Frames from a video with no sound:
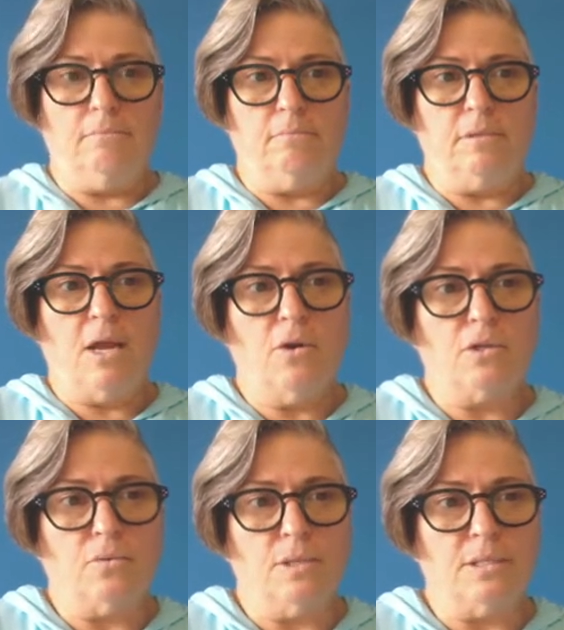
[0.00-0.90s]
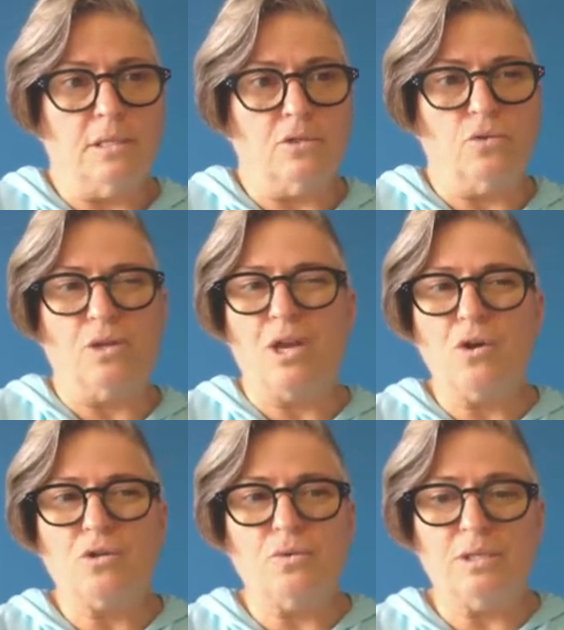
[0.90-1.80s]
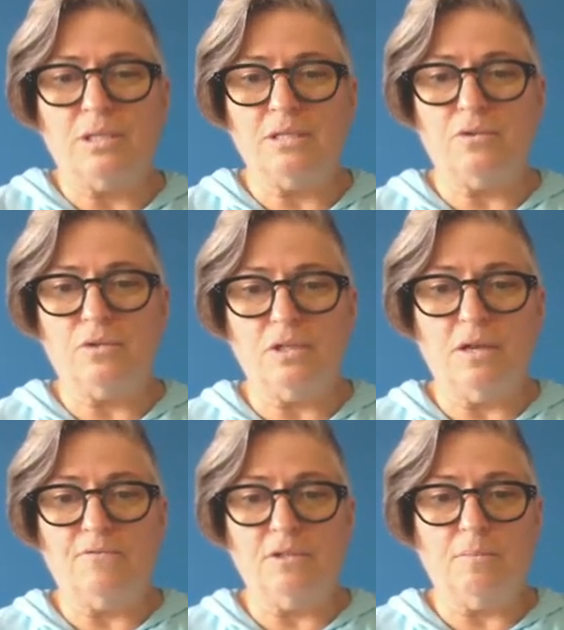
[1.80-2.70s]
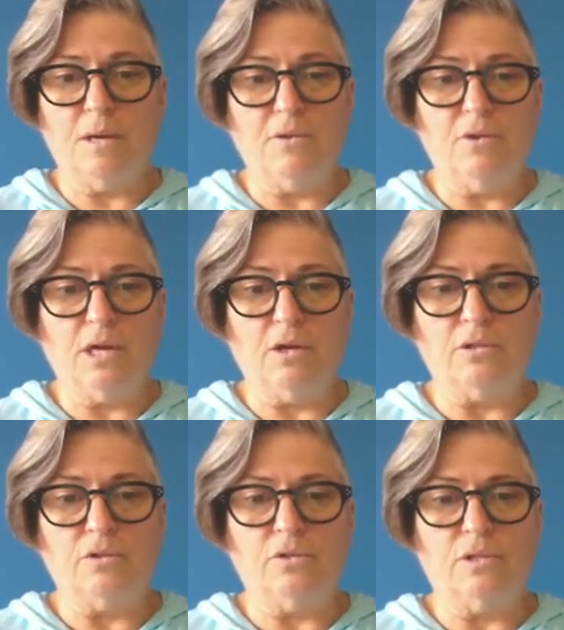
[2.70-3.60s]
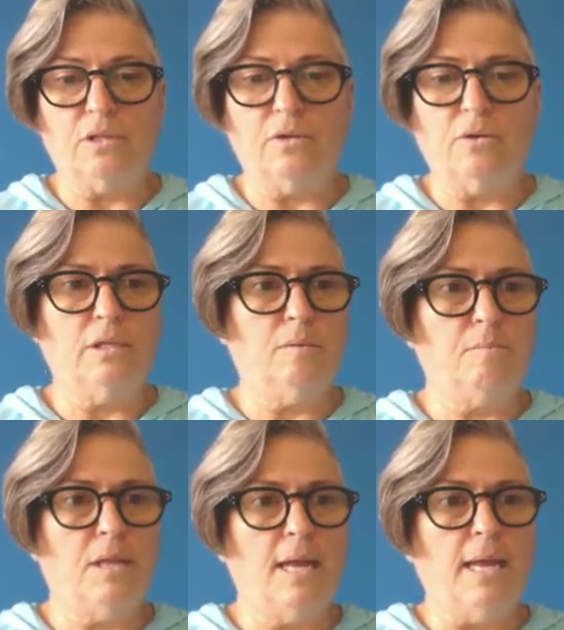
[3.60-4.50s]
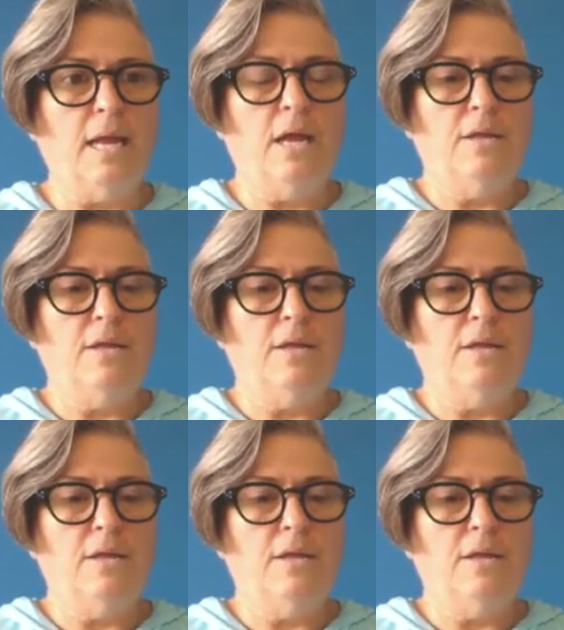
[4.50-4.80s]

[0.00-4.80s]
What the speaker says: characteristics, or the characteristics of some other characters that are in the play.